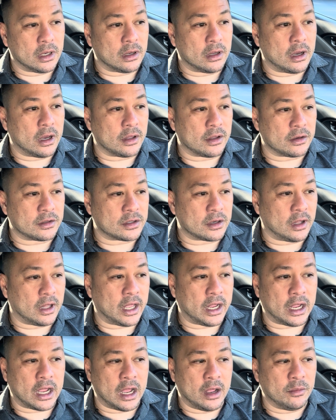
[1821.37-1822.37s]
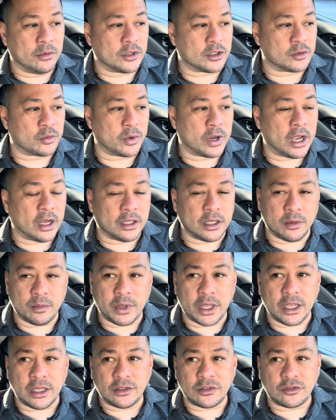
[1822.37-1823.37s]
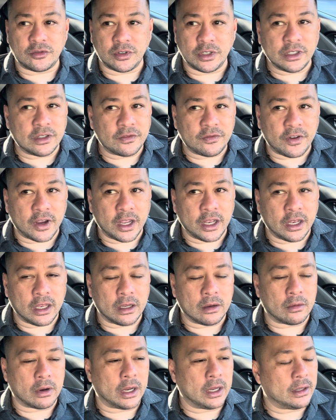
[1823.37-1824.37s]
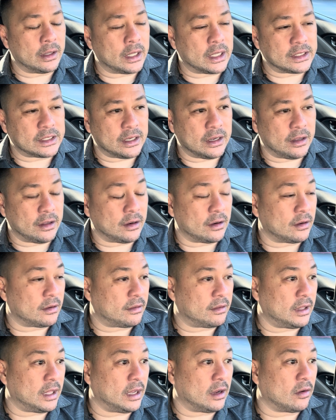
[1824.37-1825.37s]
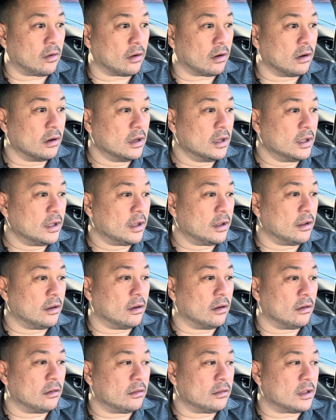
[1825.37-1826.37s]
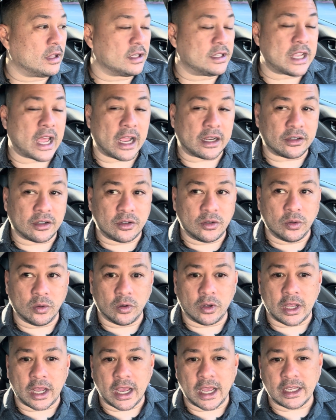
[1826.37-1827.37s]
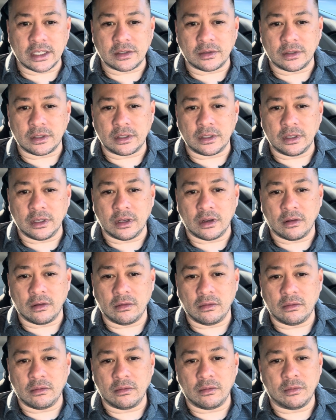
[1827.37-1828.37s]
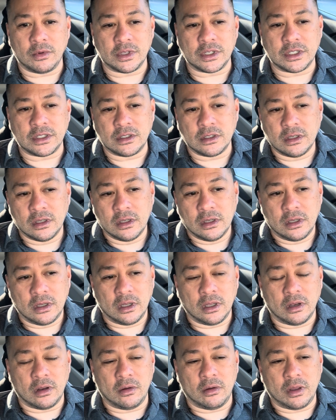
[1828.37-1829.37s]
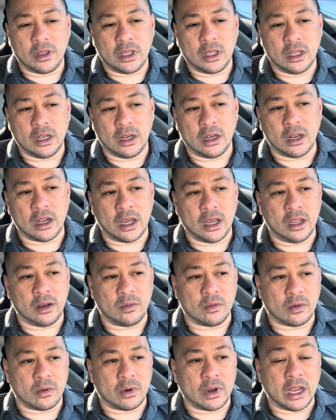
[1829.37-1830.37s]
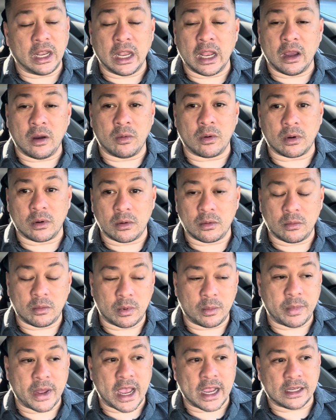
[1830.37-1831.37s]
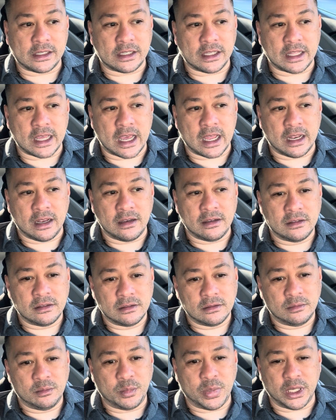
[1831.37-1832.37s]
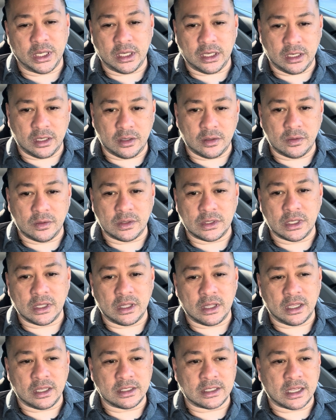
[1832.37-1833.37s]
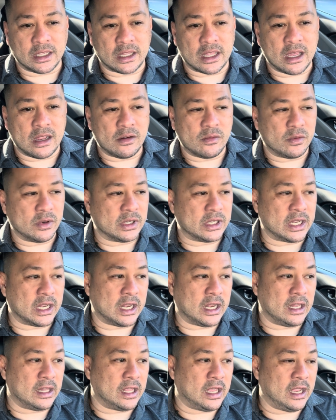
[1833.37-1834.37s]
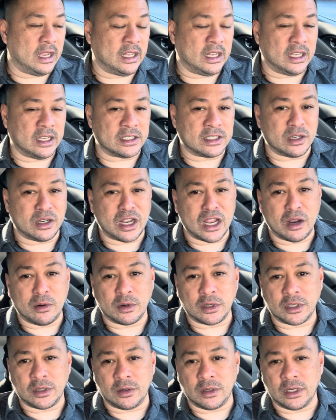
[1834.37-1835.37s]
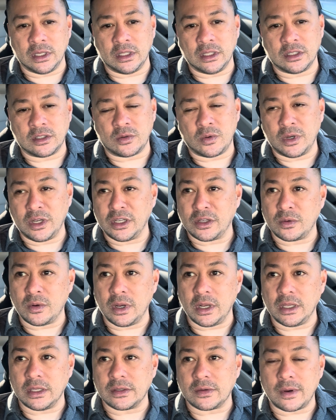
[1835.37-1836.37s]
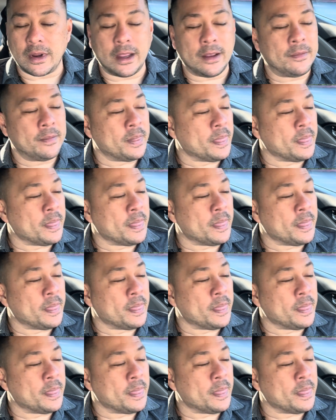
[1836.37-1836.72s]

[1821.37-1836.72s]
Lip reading: others are like, I'm just reality-based street fighting, right? And that's another thing. Or the tactical guys with which in Inayan right now we're back to that, BDUs and things like that. We did it in the 80s and now we're doing it in the 2020s, right?